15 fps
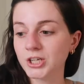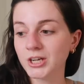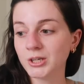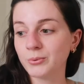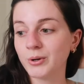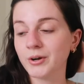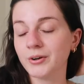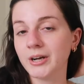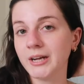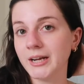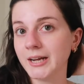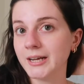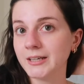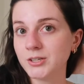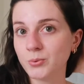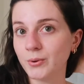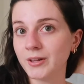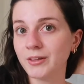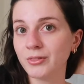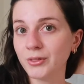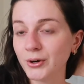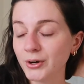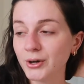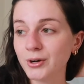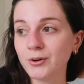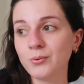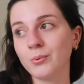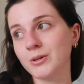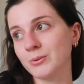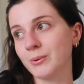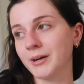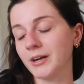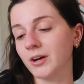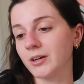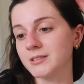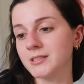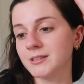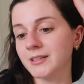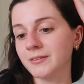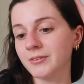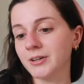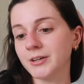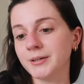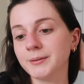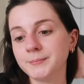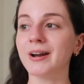January 23rd was when it got delivered.